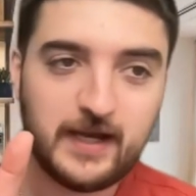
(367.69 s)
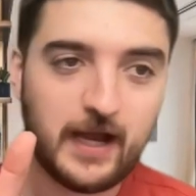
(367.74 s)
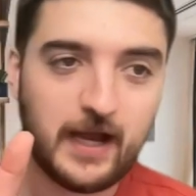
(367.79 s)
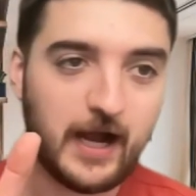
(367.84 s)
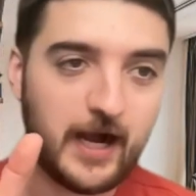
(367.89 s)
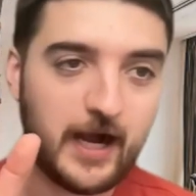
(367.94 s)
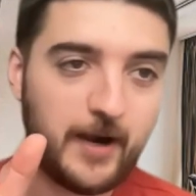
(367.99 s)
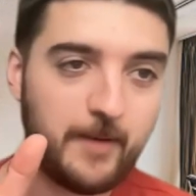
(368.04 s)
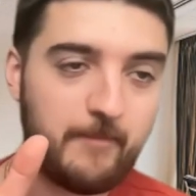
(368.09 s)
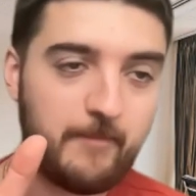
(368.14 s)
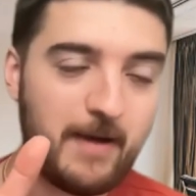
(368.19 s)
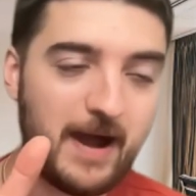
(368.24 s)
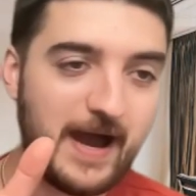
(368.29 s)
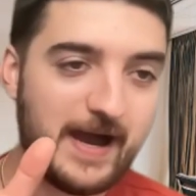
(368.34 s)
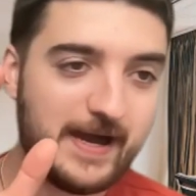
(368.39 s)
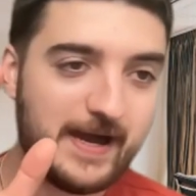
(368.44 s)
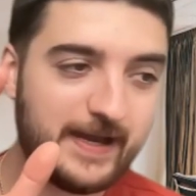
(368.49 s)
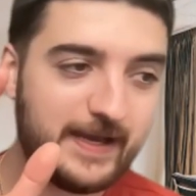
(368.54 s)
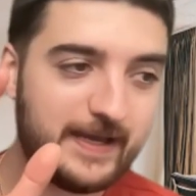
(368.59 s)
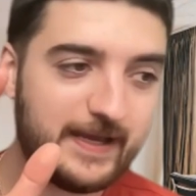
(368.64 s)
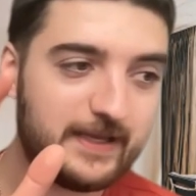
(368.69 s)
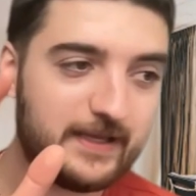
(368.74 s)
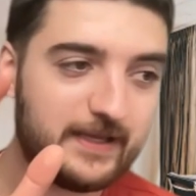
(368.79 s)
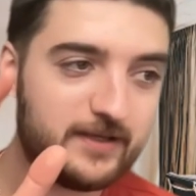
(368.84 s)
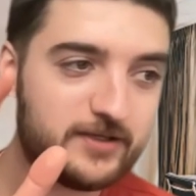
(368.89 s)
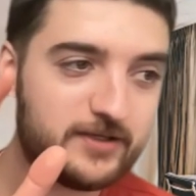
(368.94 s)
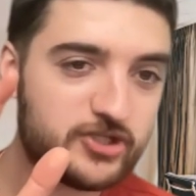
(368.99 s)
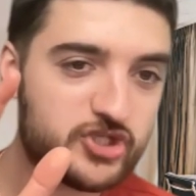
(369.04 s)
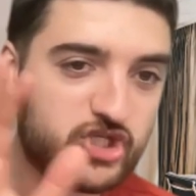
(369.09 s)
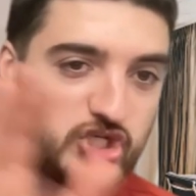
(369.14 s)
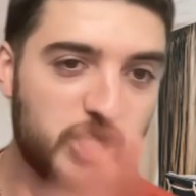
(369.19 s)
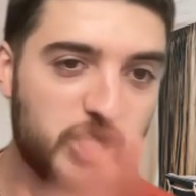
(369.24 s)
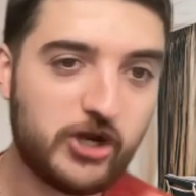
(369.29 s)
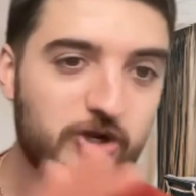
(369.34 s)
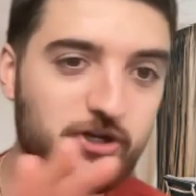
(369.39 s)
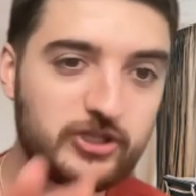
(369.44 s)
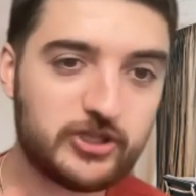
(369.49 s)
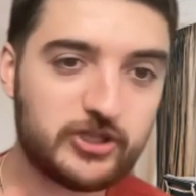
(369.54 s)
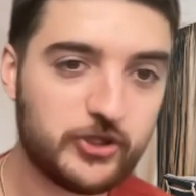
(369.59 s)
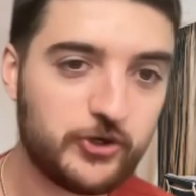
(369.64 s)
Um, I
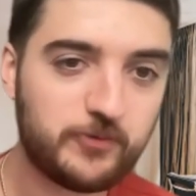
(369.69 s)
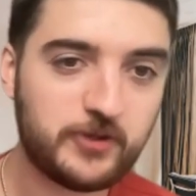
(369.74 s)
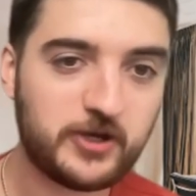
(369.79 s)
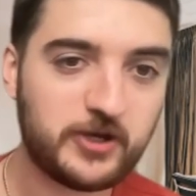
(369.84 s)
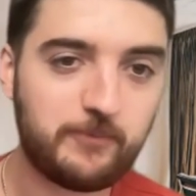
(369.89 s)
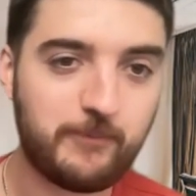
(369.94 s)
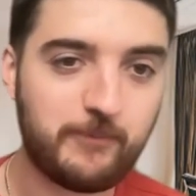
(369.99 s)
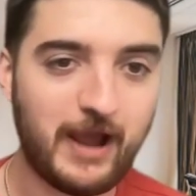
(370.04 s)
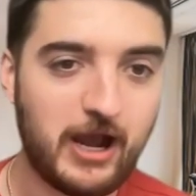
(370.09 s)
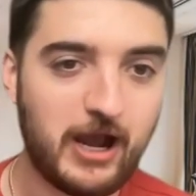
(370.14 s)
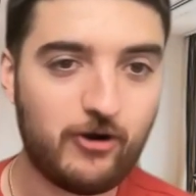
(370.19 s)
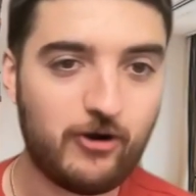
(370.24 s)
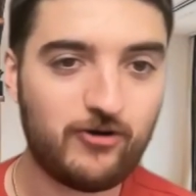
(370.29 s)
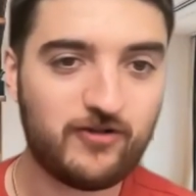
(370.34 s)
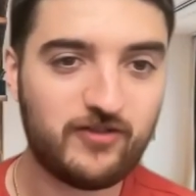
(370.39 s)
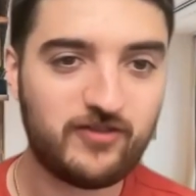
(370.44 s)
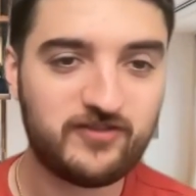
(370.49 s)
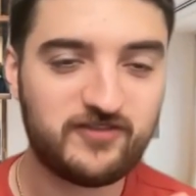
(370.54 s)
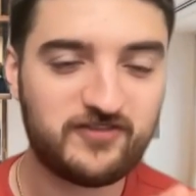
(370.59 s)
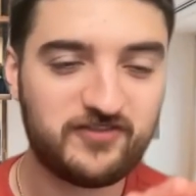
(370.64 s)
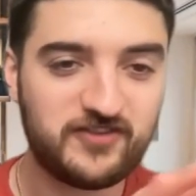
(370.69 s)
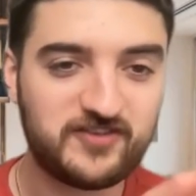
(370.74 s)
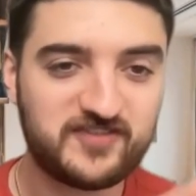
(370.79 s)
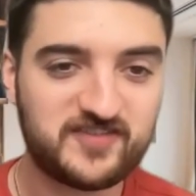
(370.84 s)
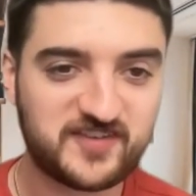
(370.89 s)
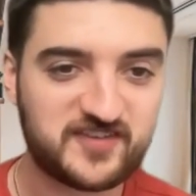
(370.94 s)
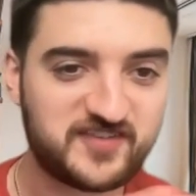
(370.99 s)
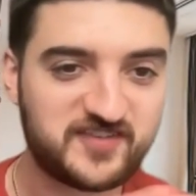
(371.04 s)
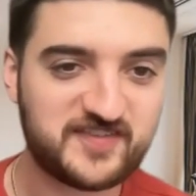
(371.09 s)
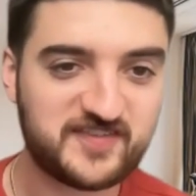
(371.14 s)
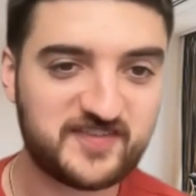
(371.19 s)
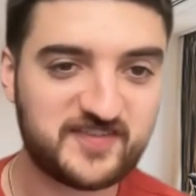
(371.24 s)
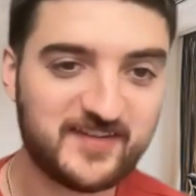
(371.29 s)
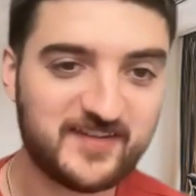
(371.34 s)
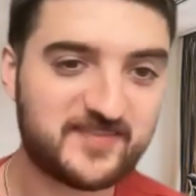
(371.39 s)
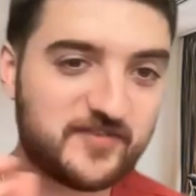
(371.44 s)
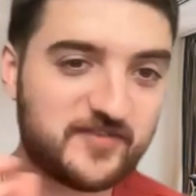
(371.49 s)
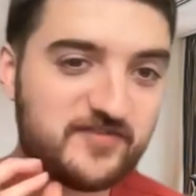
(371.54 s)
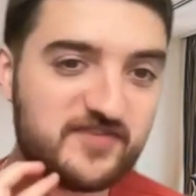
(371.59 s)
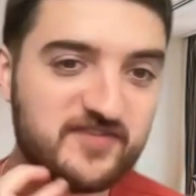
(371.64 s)
shared a little bit about the
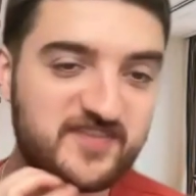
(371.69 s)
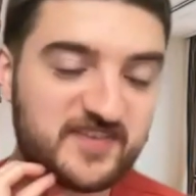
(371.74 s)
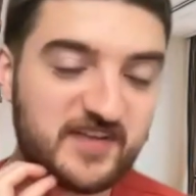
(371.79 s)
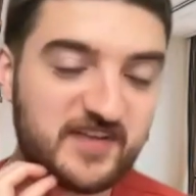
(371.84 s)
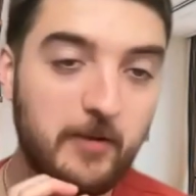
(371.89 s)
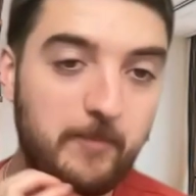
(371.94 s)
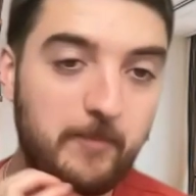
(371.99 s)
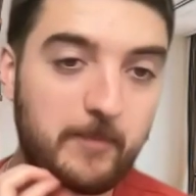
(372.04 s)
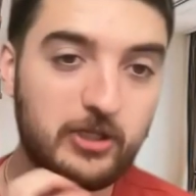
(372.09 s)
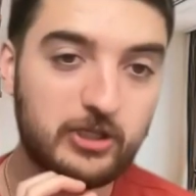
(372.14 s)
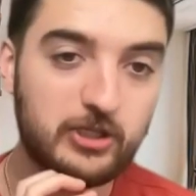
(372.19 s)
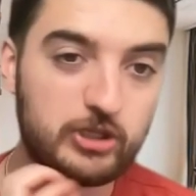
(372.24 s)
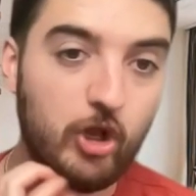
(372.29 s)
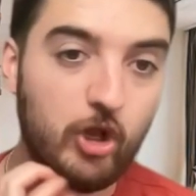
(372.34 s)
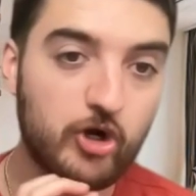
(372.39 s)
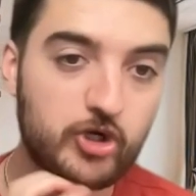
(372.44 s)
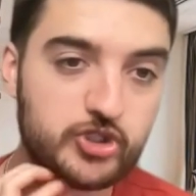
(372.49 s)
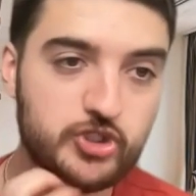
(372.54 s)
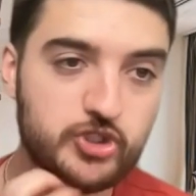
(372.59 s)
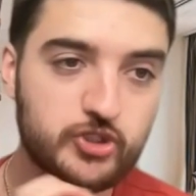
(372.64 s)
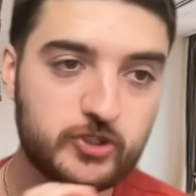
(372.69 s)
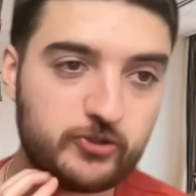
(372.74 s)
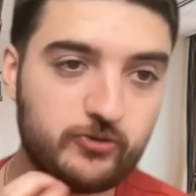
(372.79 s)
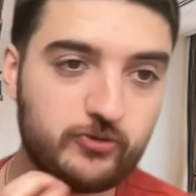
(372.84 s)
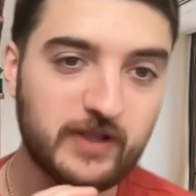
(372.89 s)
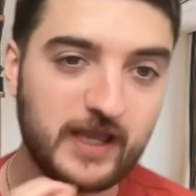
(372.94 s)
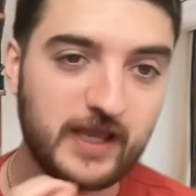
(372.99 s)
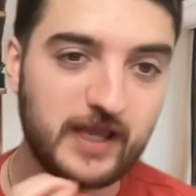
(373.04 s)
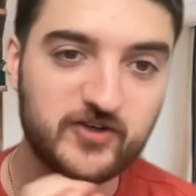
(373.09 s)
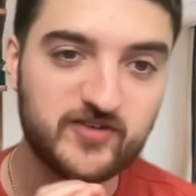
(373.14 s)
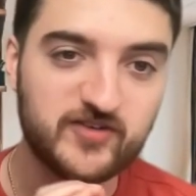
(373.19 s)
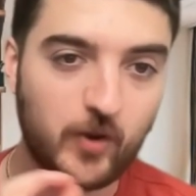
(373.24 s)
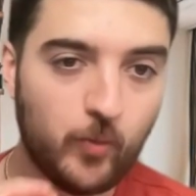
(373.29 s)
success of some larger creators.